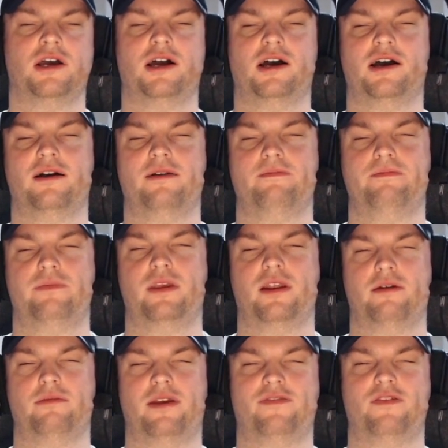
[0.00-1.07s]

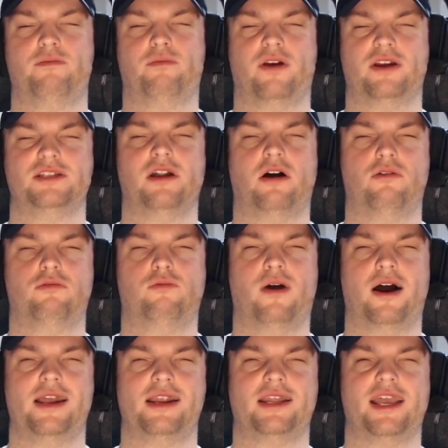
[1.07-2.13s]
if you press and hold
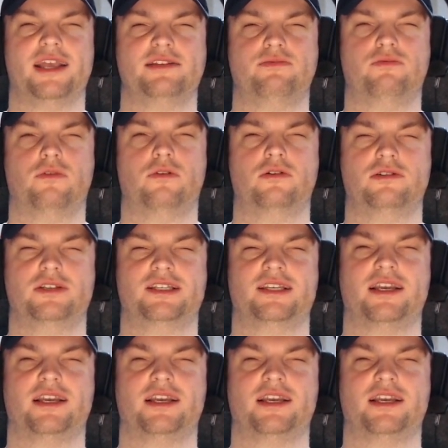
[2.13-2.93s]
Y in Gears of War's